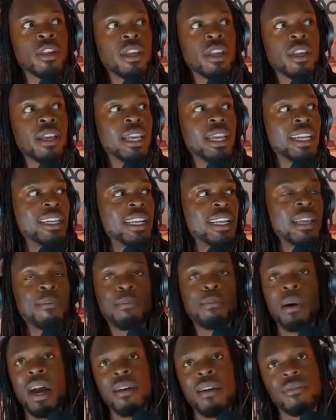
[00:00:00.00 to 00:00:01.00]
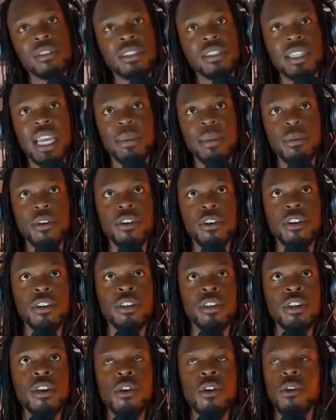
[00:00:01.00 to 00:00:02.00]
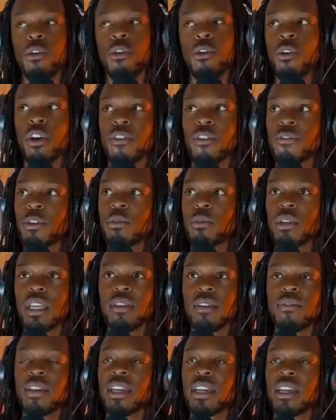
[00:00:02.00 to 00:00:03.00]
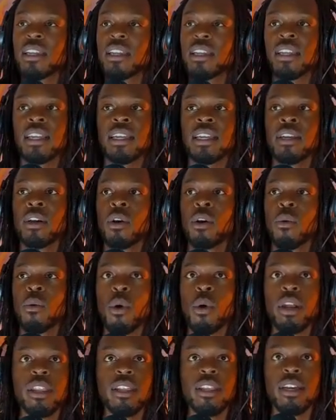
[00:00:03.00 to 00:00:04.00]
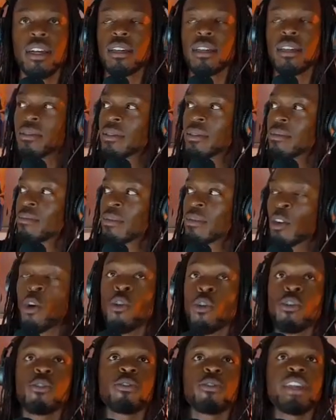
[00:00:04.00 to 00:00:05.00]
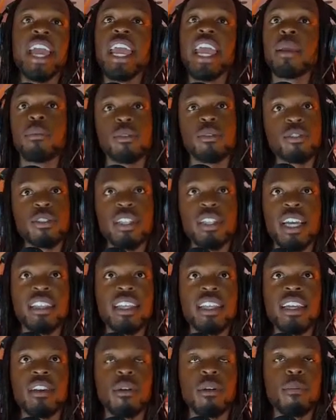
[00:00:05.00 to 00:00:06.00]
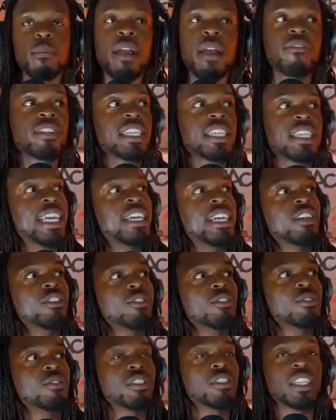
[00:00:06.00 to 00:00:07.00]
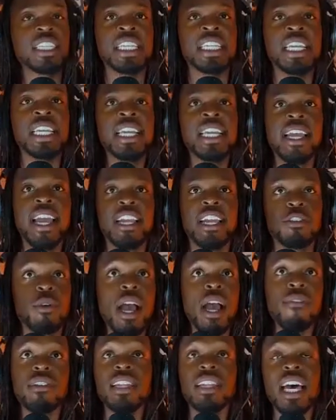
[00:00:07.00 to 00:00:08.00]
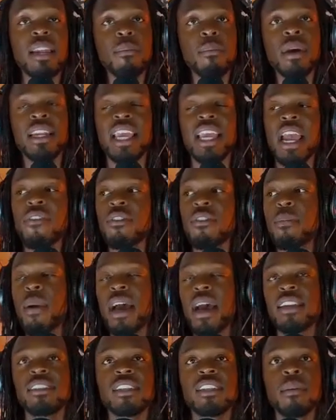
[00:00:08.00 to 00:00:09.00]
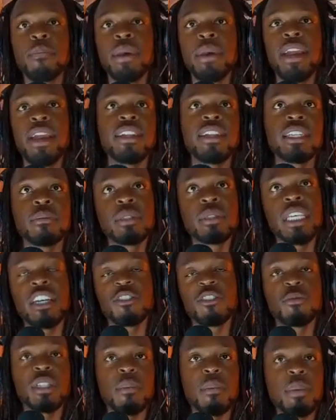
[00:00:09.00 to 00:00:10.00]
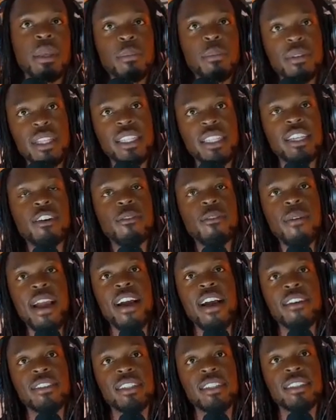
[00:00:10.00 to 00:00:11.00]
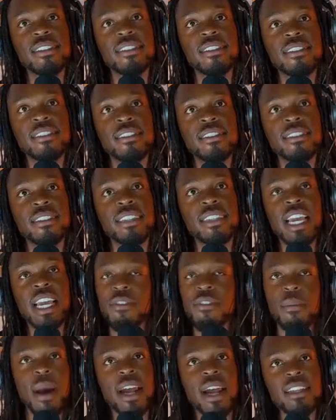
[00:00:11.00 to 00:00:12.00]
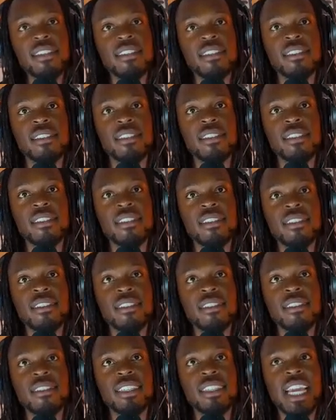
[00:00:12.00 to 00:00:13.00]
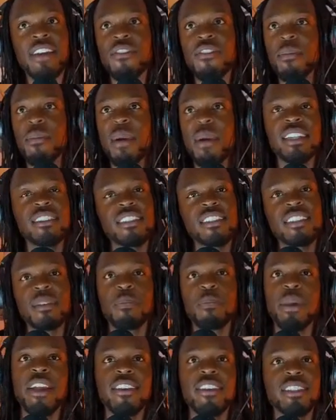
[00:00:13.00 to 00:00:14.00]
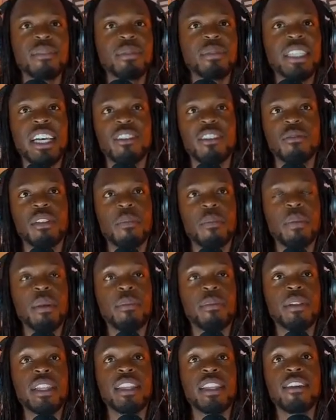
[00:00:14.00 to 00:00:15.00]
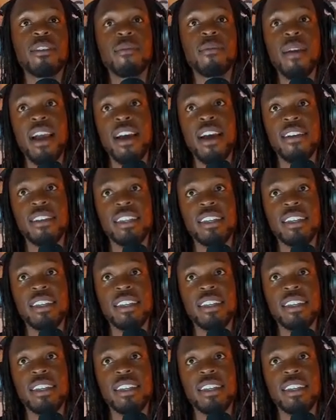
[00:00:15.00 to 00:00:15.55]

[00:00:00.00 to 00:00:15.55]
in an impoverished neighborhood, or if you live in one of the Coral Gables, I think, or Beverly Hills, and you have a lot of money. Everybody's comparing themselves with the people that they're around. Everybody just compares themselves with the people that they're around.